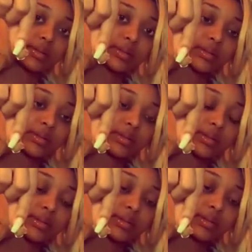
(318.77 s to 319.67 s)

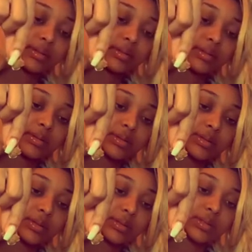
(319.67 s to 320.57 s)
[no speech]